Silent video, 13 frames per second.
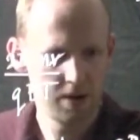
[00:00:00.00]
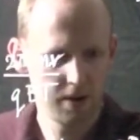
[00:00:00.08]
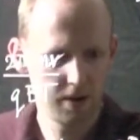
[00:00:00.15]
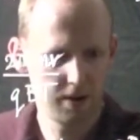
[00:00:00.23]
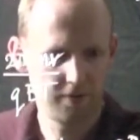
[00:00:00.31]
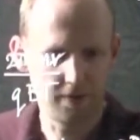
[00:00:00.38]

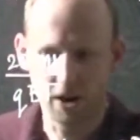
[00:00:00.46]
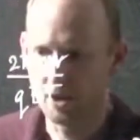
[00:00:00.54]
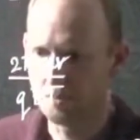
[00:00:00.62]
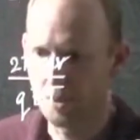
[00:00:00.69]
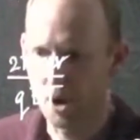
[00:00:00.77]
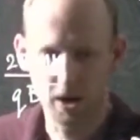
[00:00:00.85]

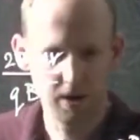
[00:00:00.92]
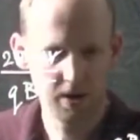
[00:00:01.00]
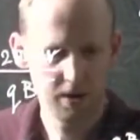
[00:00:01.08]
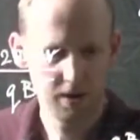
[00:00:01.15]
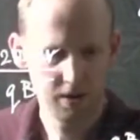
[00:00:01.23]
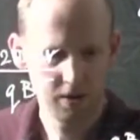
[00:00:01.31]
divided by
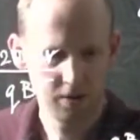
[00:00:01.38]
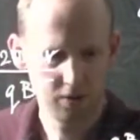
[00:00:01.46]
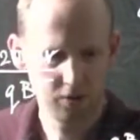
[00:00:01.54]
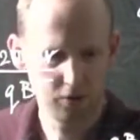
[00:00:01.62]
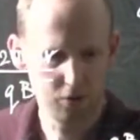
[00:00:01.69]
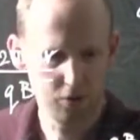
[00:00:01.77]

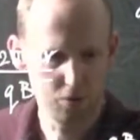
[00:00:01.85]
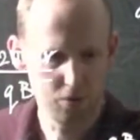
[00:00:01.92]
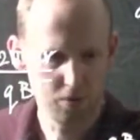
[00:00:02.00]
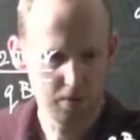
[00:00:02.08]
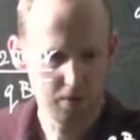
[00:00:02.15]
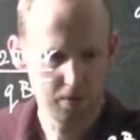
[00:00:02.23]
2
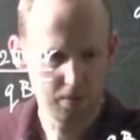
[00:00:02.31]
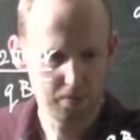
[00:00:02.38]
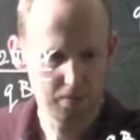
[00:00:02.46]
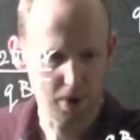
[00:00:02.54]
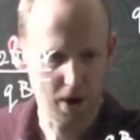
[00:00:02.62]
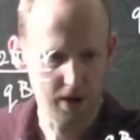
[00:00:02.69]

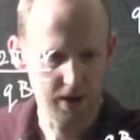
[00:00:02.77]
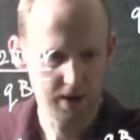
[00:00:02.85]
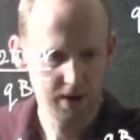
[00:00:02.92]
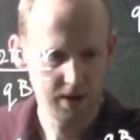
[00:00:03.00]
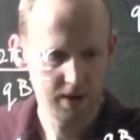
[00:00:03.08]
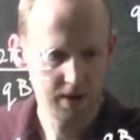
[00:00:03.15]
pi
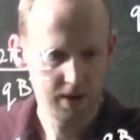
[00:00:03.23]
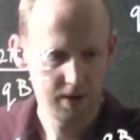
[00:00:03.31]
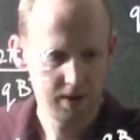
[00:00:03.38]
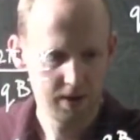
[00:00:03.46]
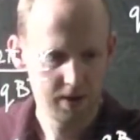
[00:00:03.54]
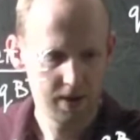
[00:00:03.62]

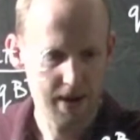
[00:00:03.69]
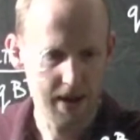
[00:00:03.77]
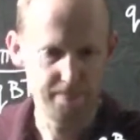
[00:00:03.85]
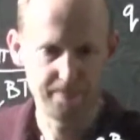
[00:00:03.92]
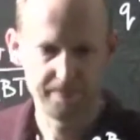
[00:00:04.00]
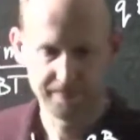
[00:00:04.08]
m.